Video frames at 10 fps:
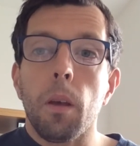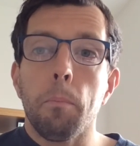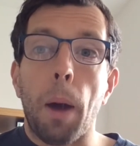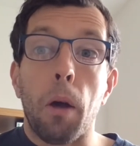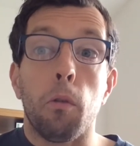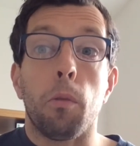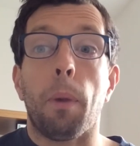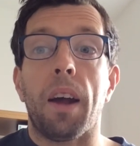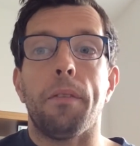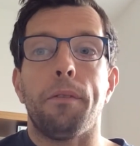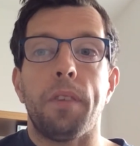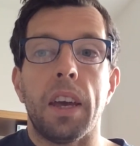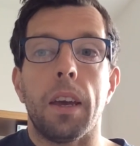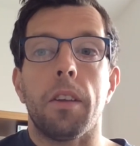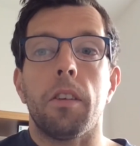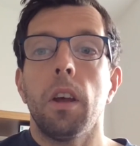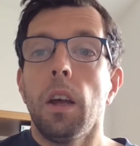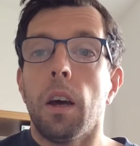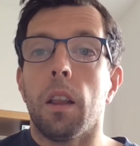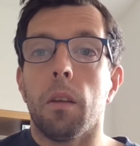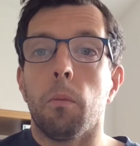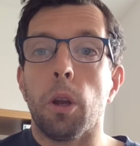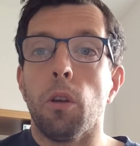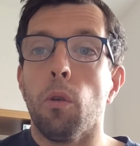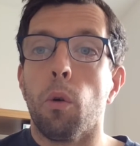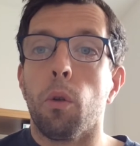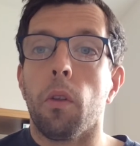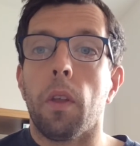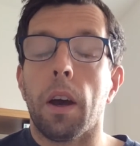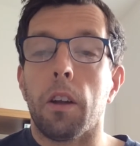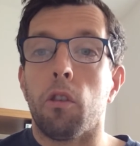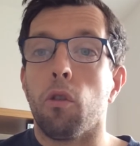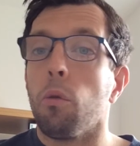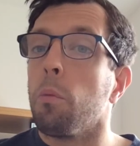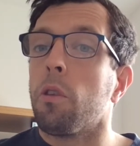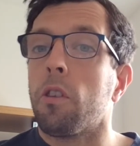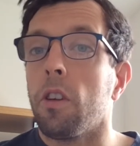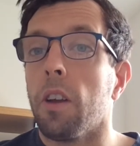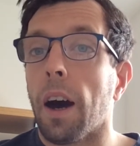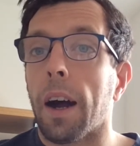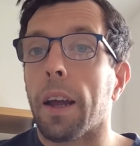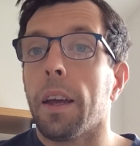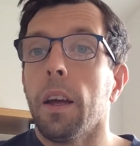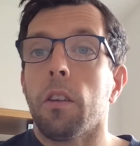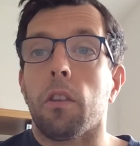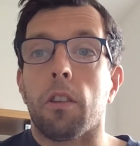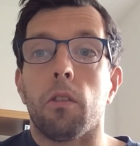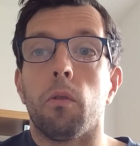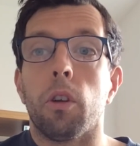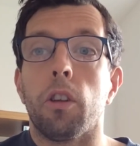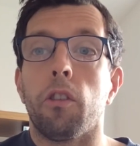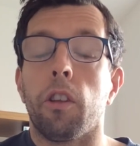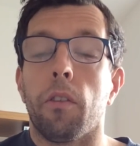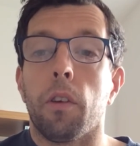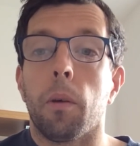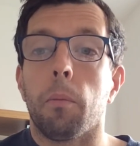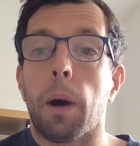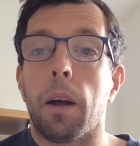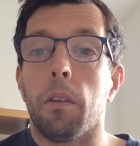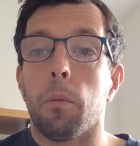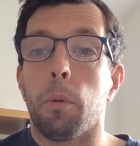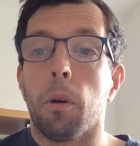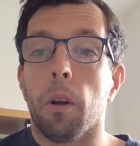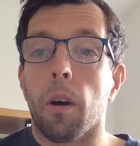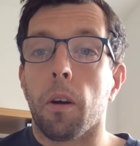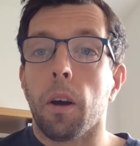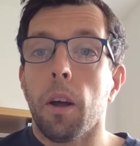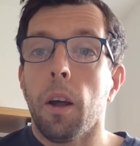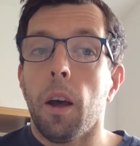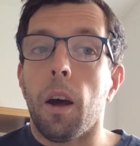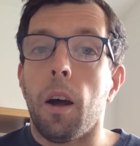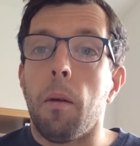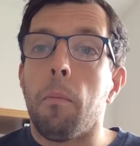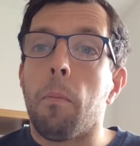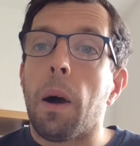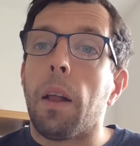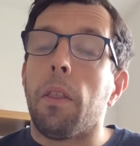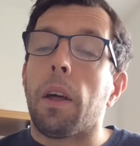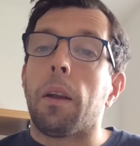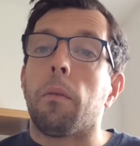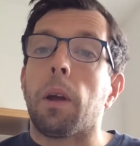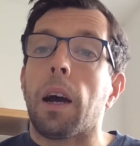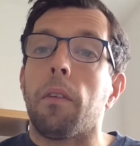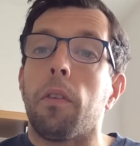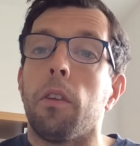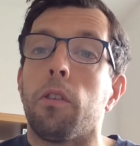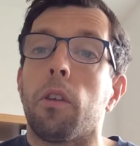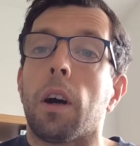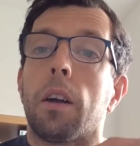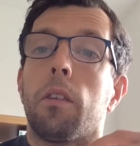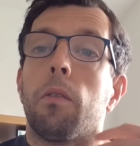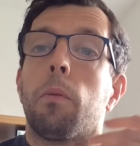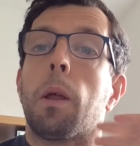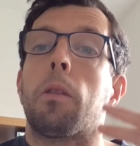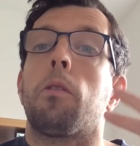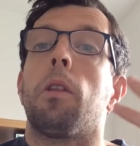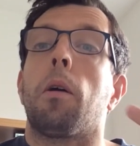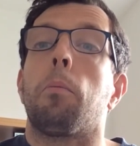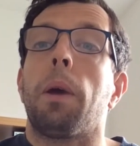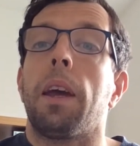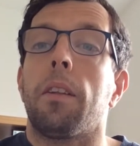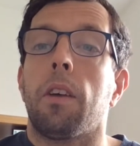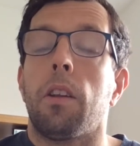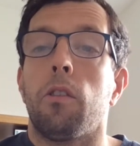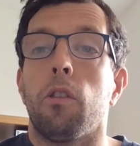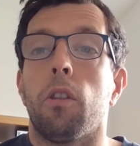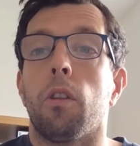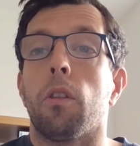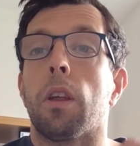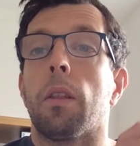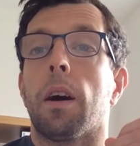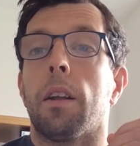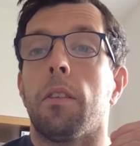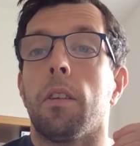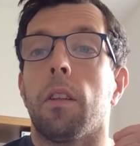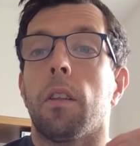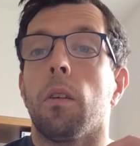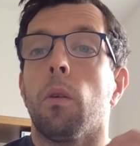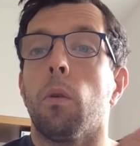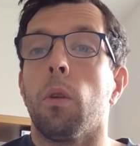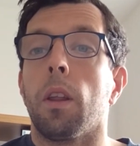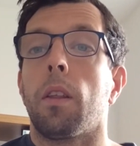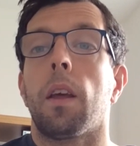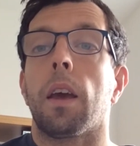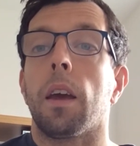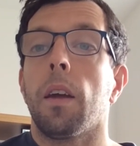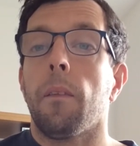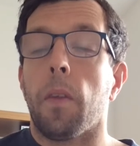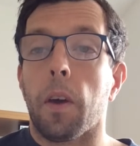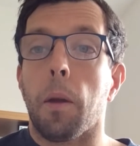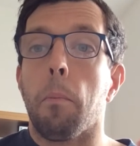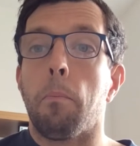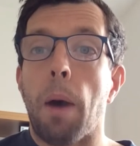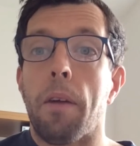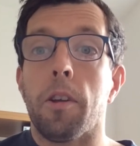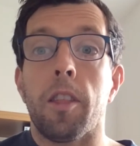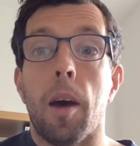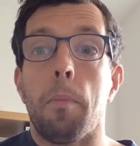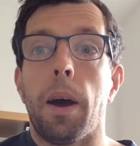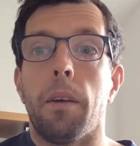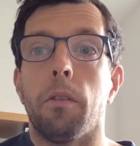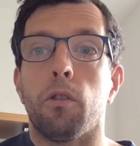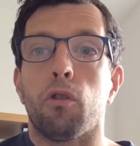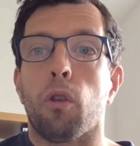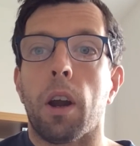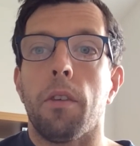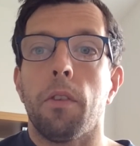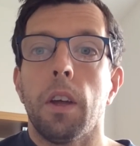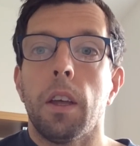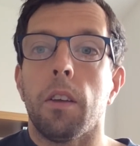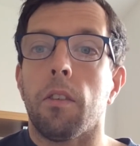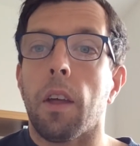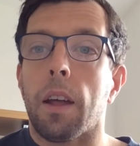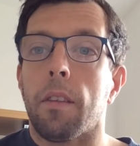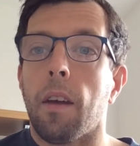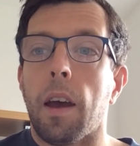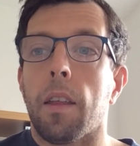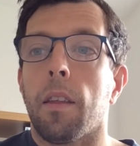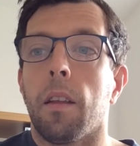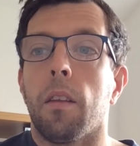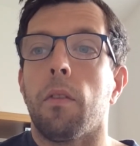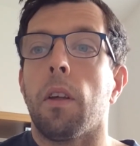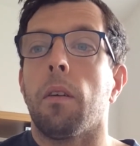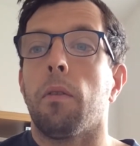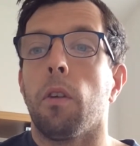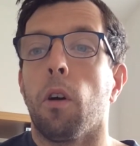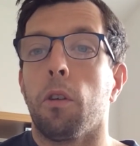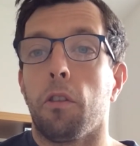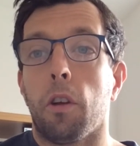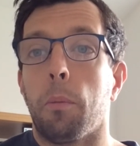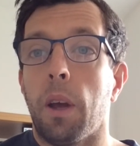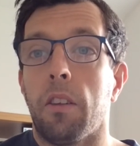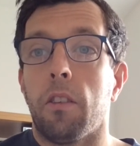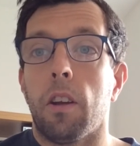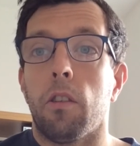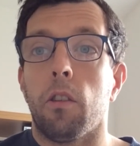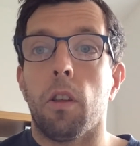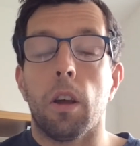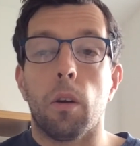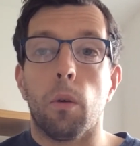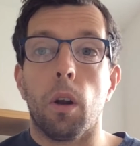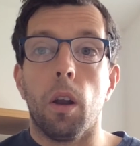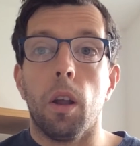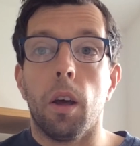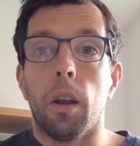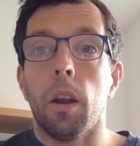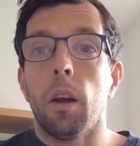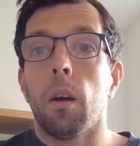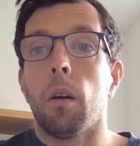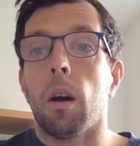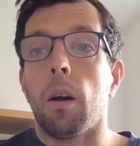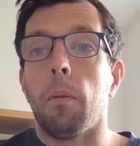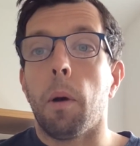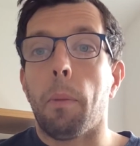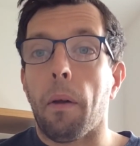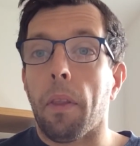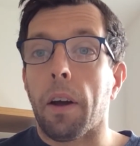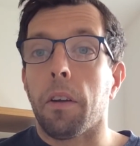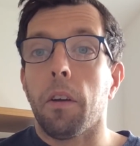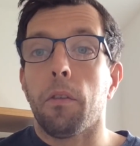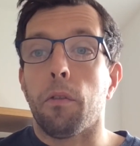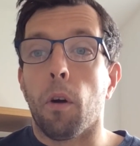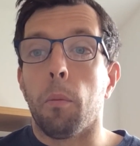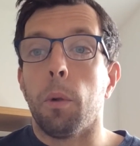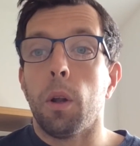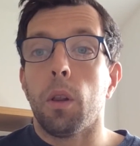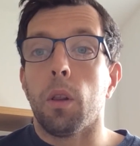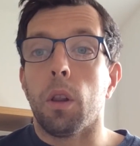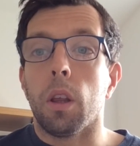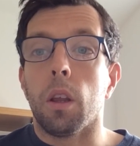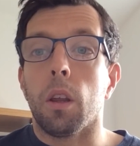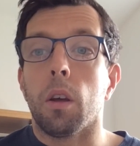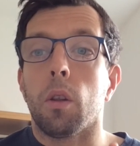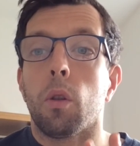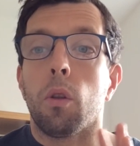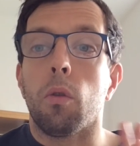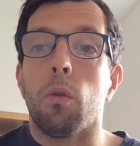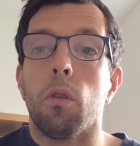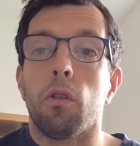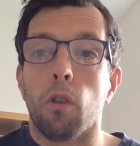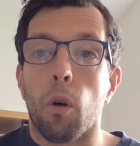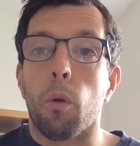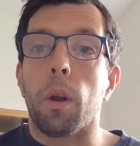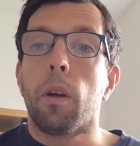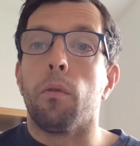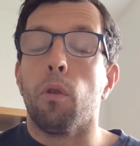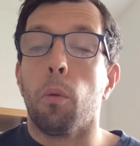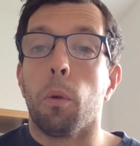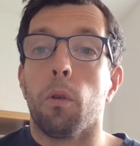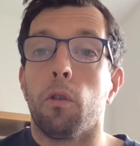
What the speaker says: bound by fate and that we know that they are doomed to die. So that's a really significant part of the prologue. And then we have this idea to now pay attention, the idea that the only thing that can bury their parents' strife is their death. And if the audience now pays attention, they're going to learn about that from the story of Romeo and